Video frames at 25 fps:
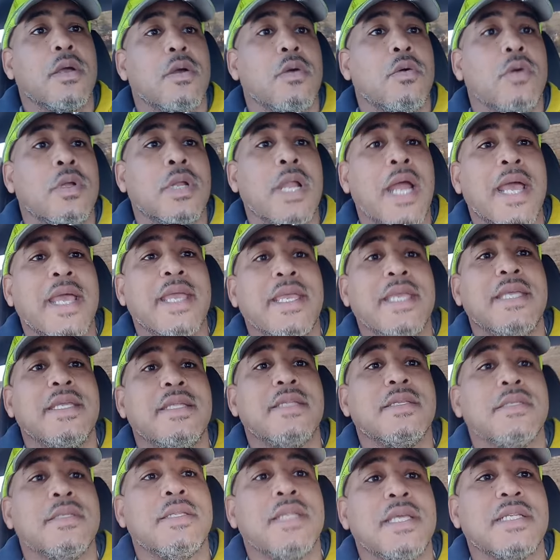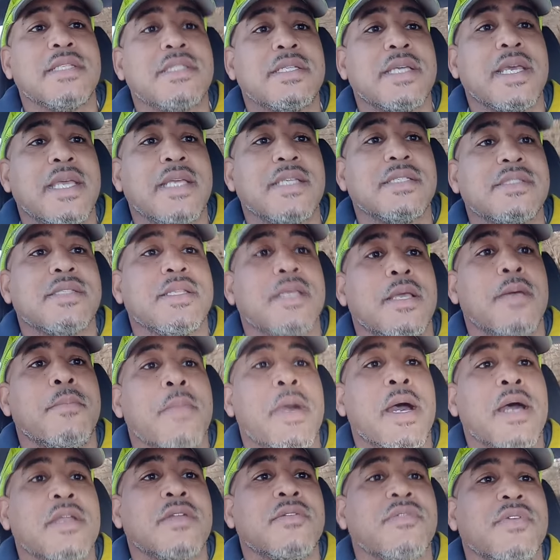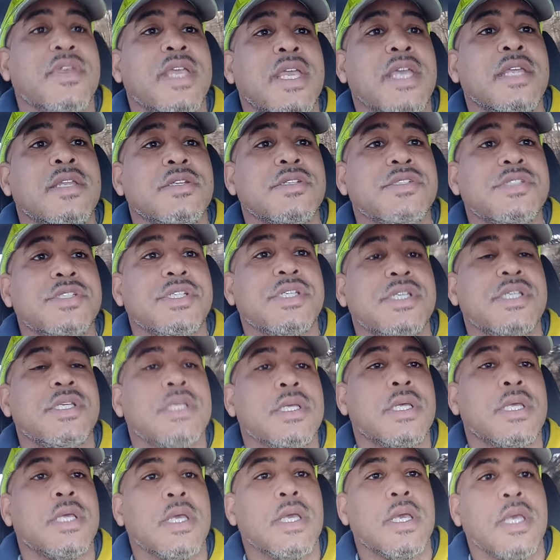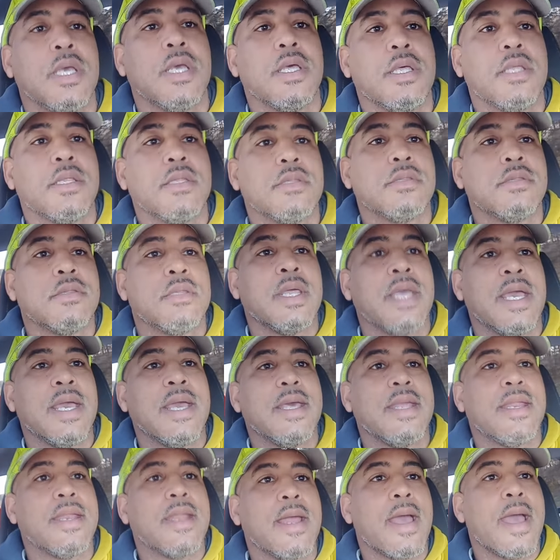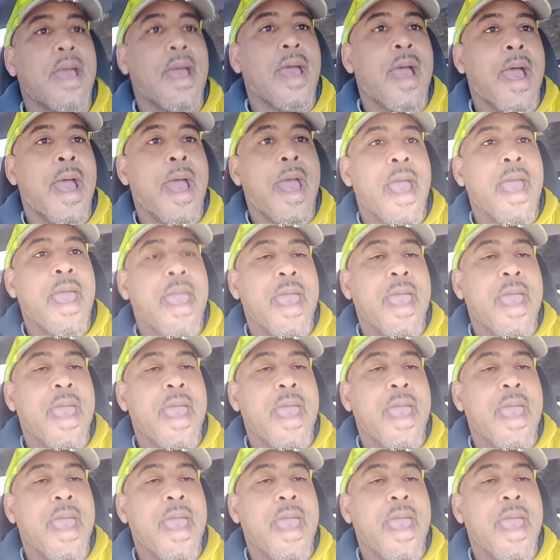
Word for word: What I eat dictates the amount of energy that I